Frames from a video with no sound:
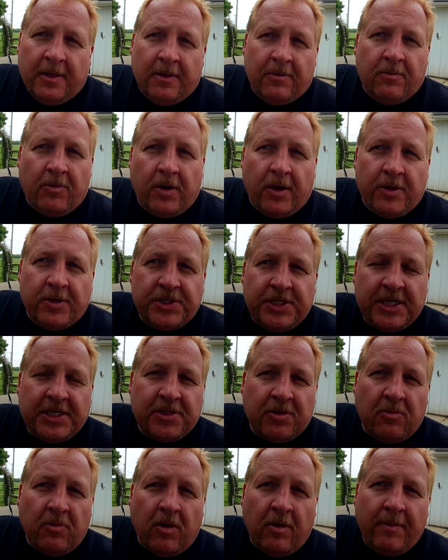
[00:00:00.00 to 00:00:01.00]
where she's
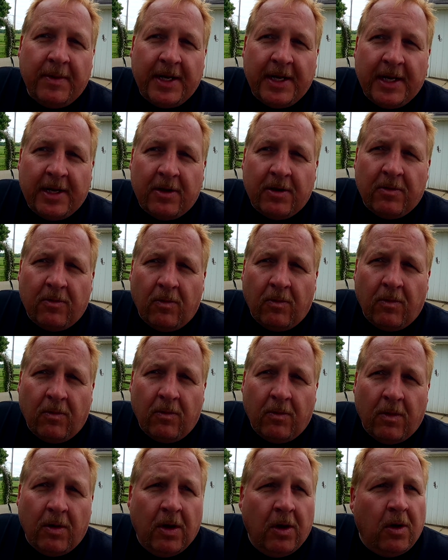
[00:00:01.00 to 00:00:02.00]
a woman that
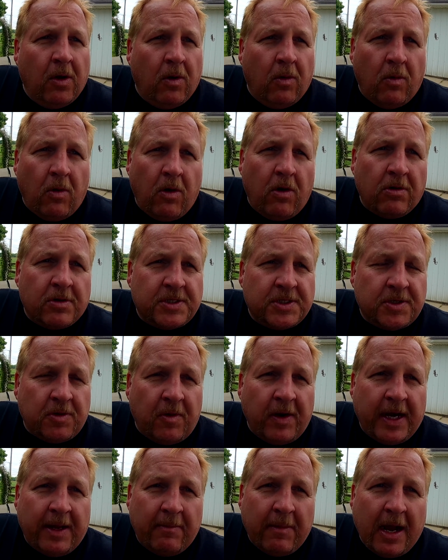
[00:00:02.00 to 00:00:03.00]
walks
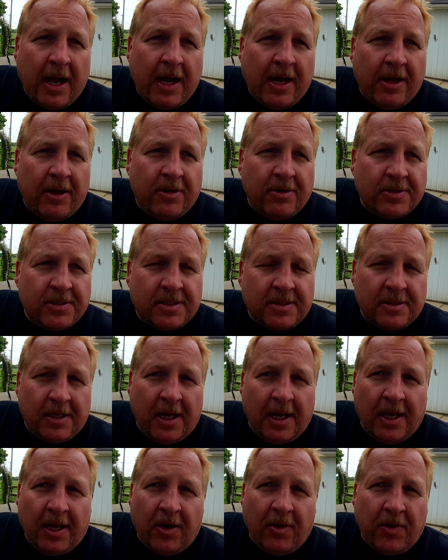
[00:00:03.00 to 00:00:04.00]
20 miles uh,
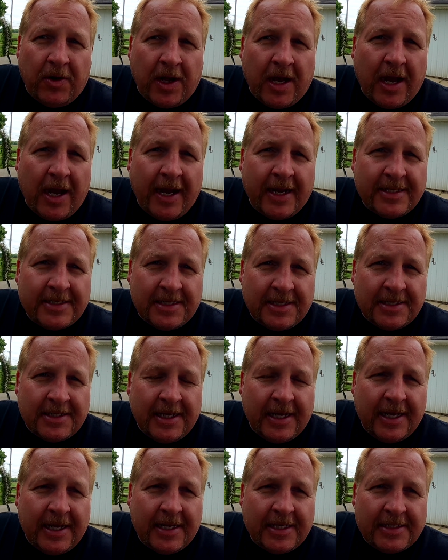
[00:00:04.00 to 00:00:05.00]
on hikes and
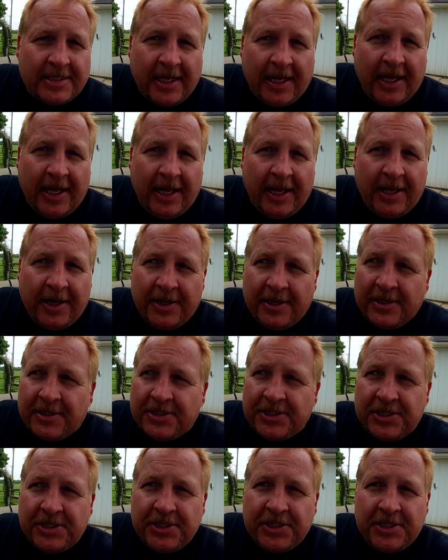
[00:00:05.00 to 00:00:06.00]
things, and
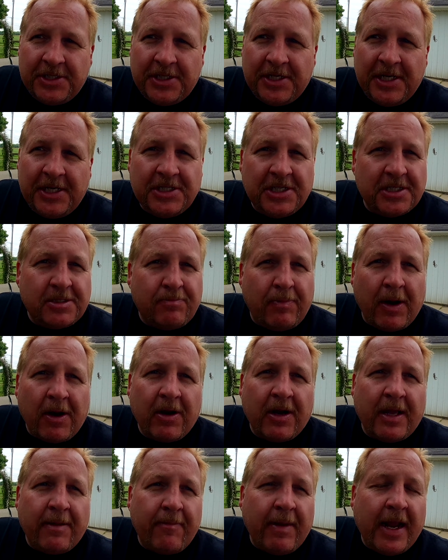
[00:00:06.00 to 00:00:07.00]
she just
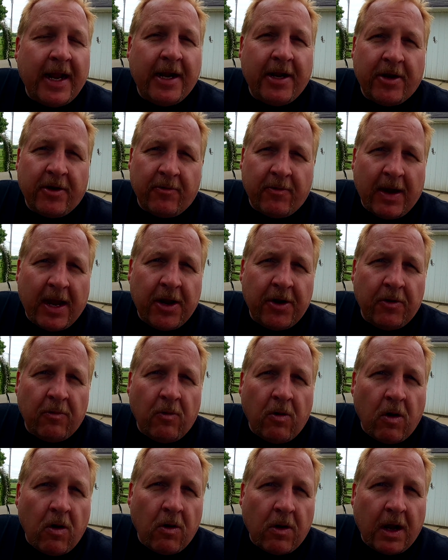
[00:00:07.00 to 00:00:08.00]
barely made it around the
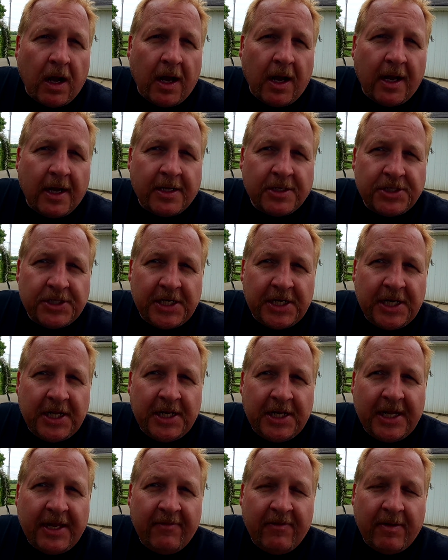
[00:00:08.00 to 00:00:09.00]
Walcott. She
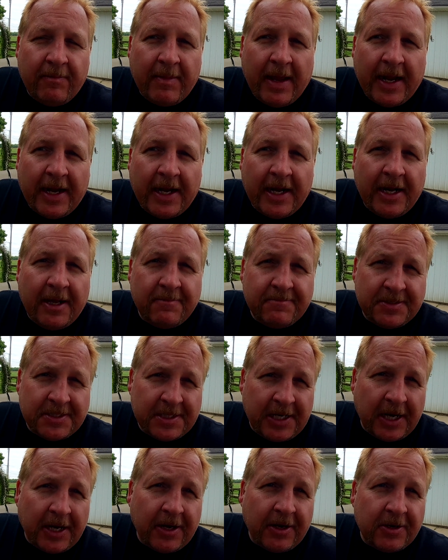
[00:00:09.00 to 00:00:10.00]
didn't even make it
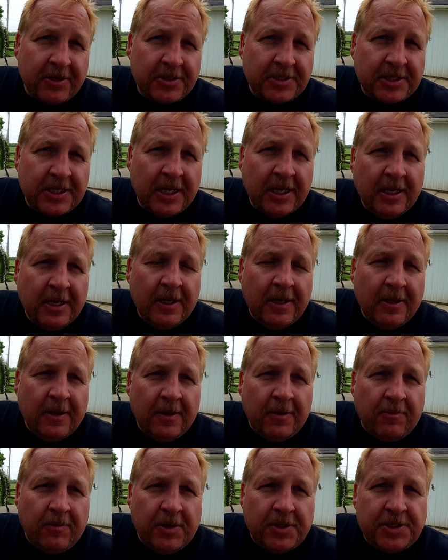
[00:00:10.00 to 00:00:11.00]
upstairs,
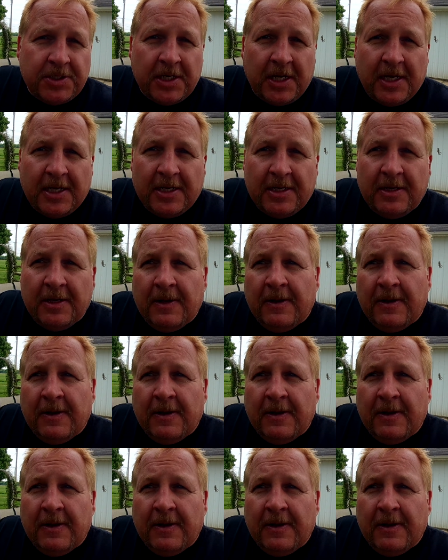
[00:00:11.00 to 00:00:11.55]
which. Uh,